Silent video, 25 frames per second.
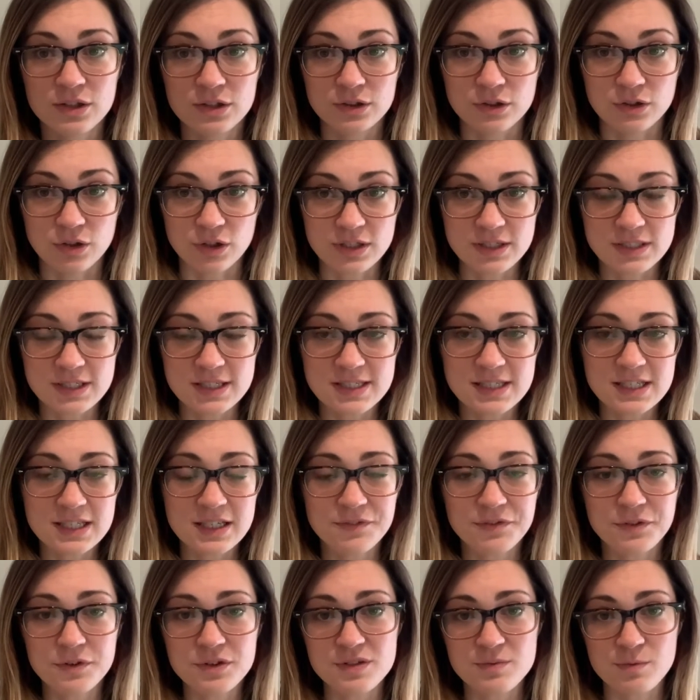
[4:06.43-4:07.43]
Look to see
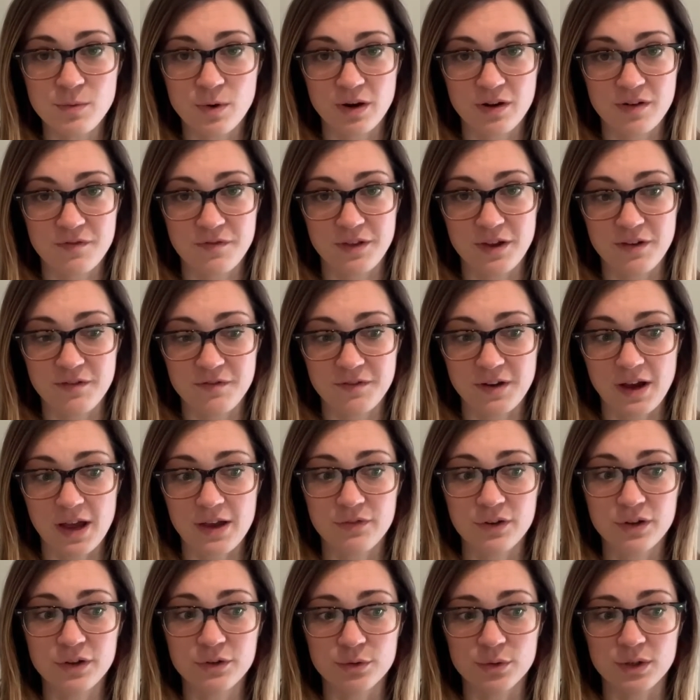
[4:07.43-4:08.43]
if there's more than
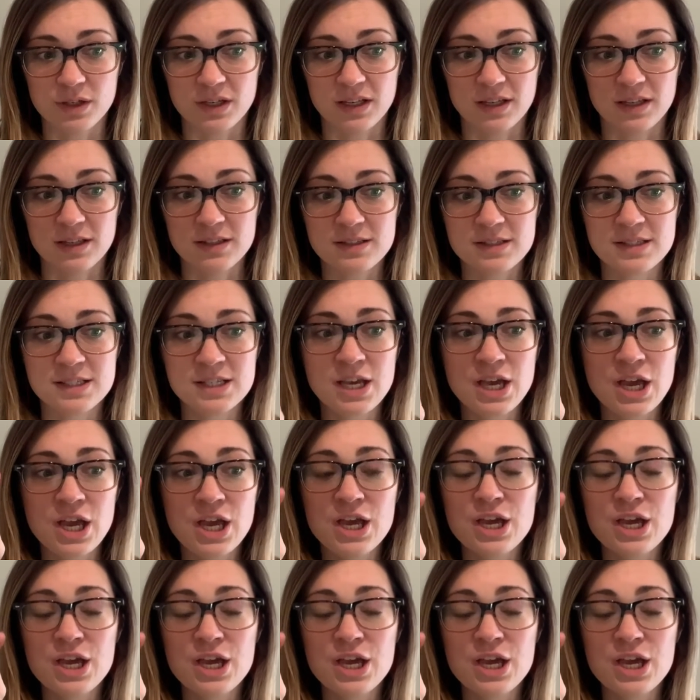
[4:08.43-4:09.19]
5 ingredients.